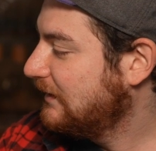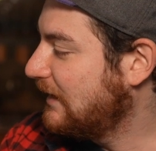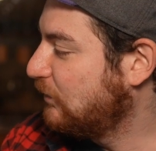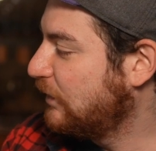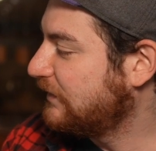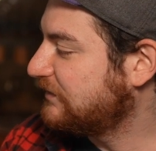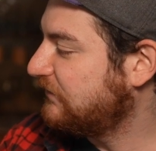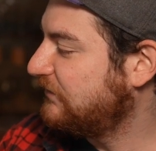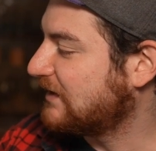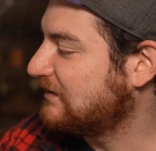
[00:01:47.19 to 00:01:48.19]
and one that's
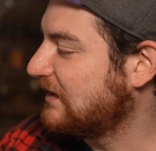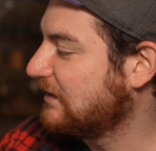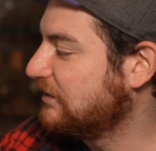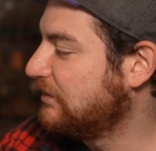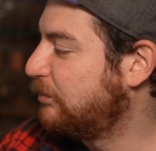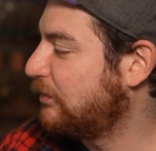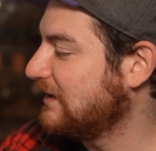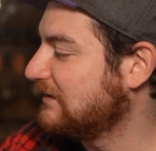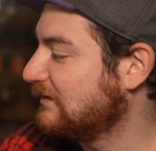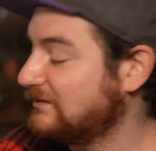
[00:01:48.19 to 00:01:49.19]
affecting the
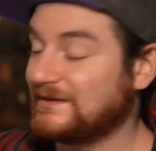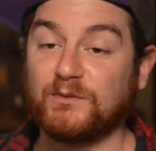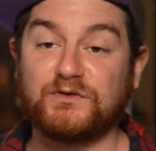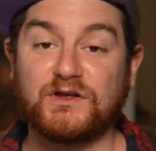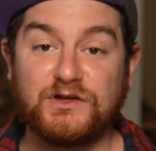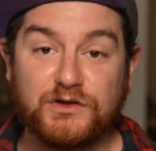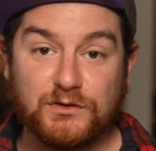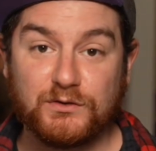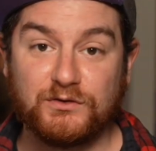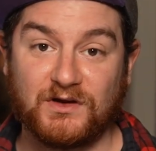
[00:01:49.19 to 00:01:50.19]
brightness. That was a
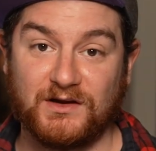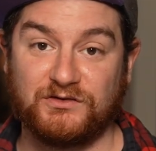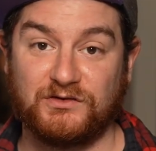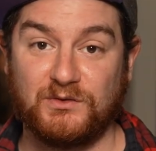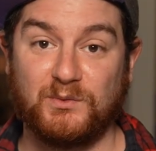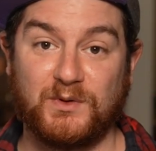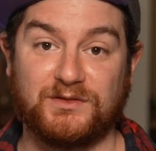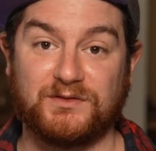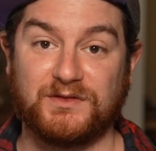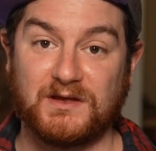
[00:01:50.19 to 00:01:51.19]
huge issue
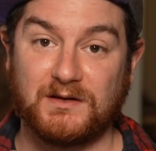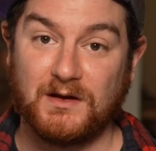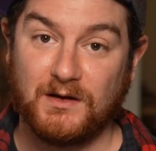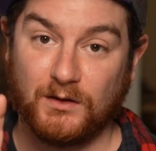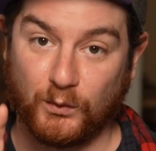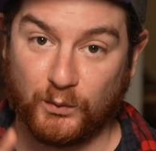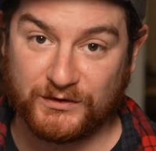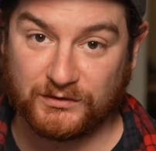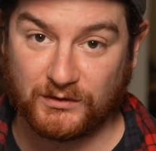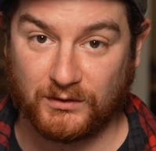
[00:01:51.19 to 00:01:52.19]
with the
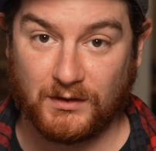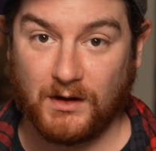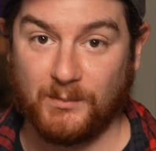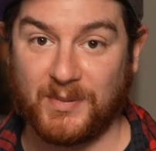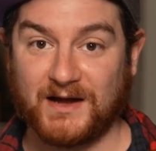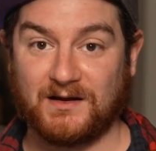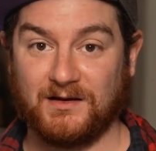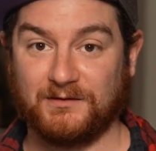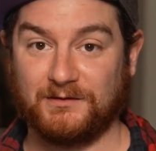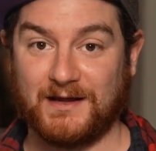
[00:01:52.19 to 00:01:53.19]
original
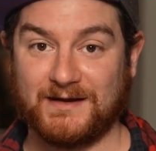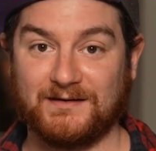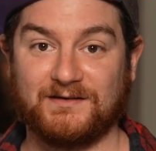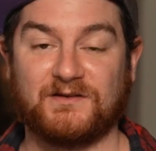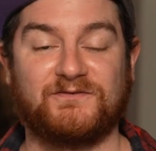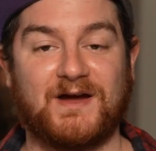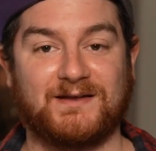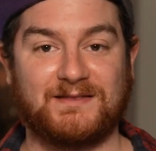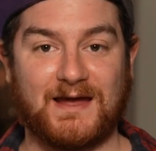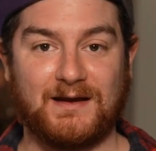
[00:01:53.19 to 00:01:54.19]
bicolor light, is the
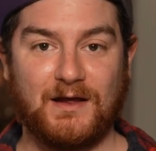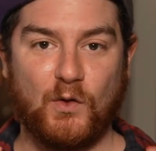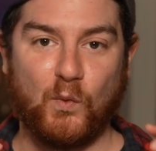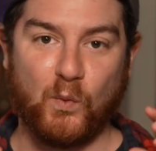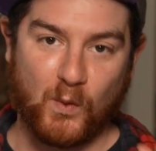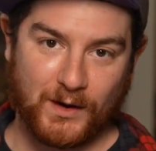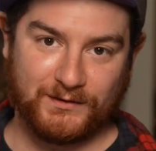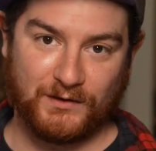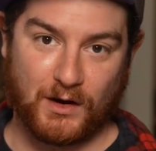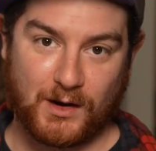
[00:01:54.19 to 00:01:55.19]
fact that
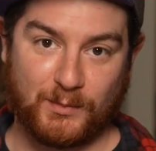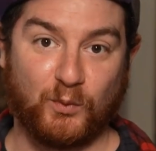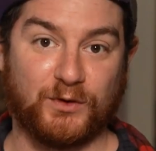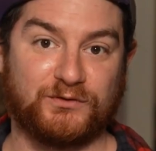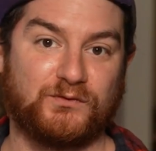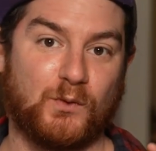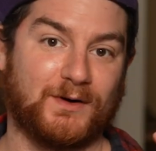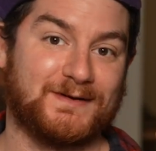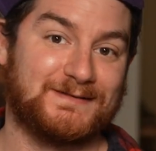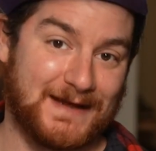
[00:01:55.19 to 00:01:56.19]
one knob was
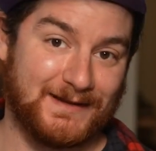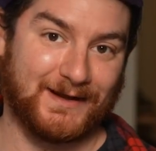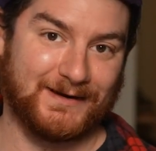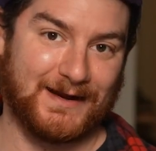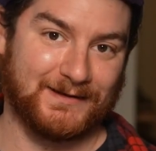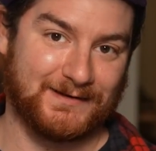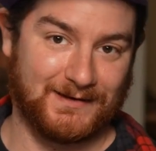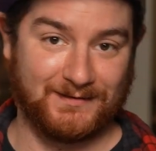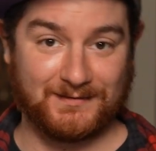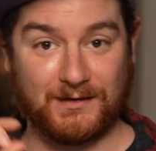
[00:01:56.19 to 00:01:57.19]
for daylight
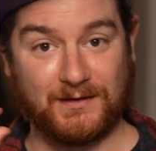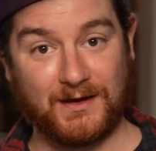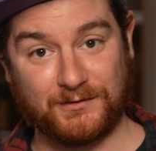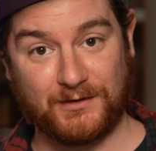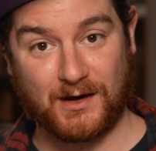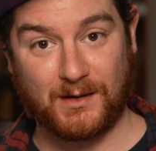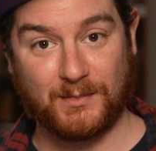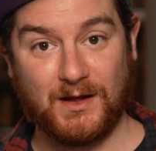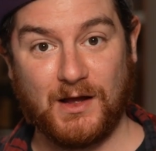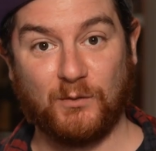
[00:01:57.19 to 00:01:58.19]
LEDs and the other
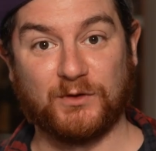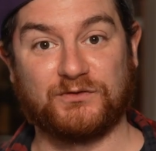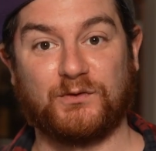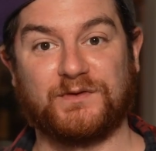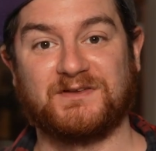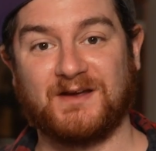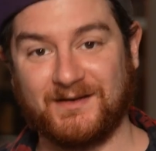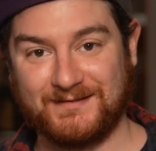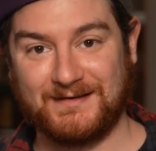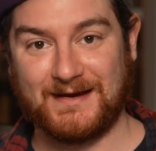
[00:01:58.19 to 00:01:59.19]
knob was for the
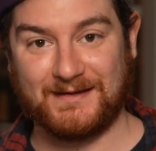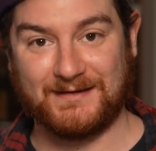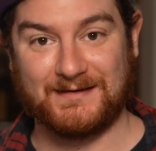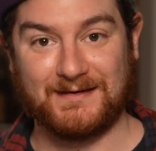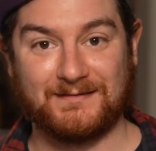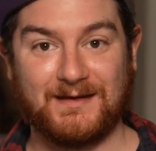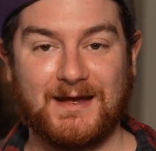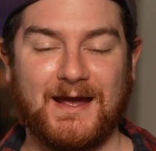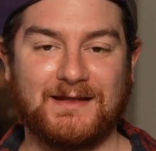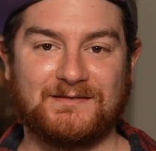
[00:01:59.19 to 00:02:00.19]
tungsten LEDs.
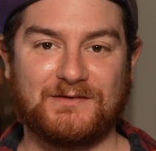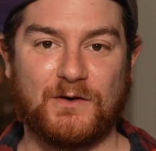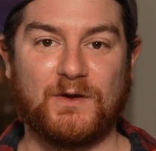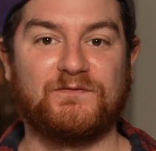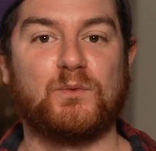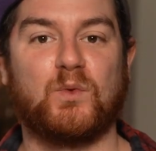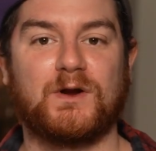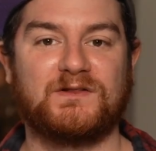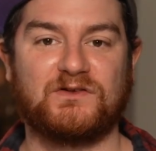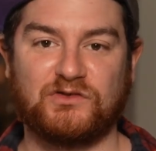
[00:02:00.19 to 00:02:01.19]
And so if you
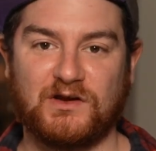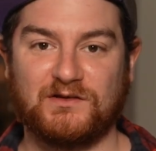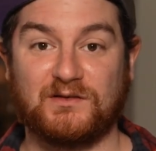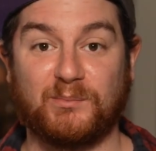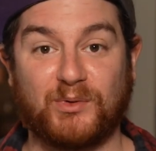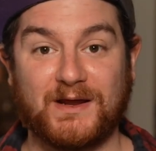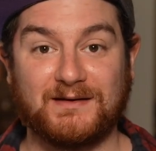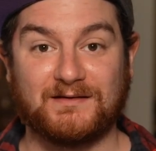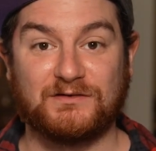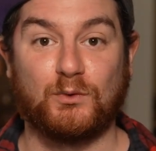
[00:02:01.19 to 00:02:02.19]
wanted to change the
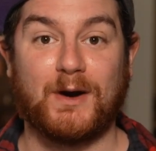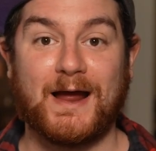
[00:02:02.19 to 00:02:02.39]
brightness, you were